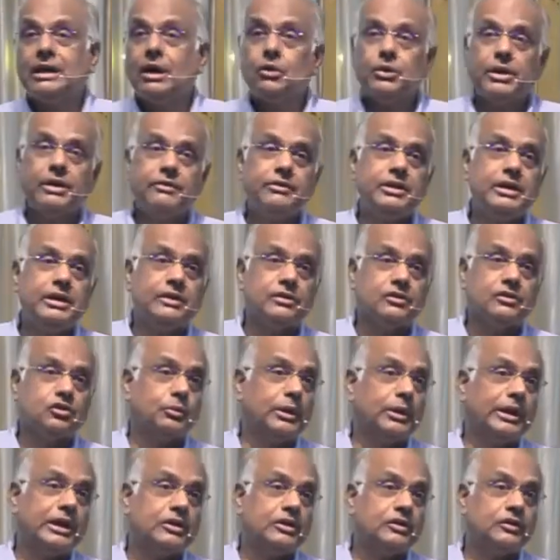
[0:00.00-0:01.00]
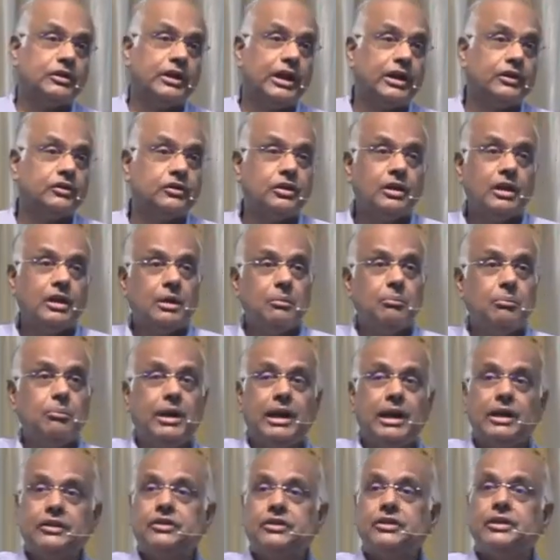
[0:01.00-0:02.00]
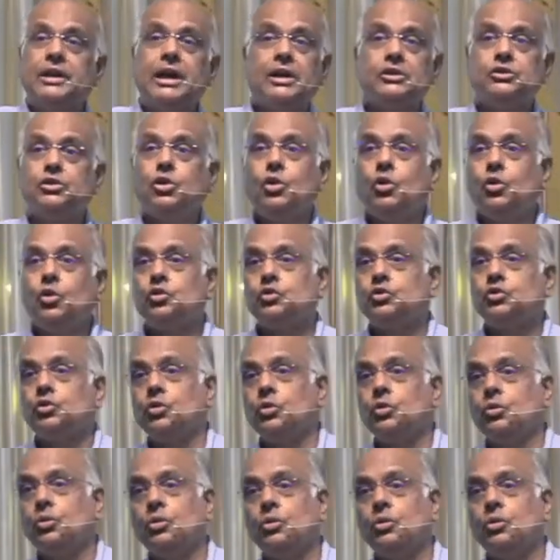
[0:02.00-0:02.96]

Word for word: evidence when he says, Blessed are those who,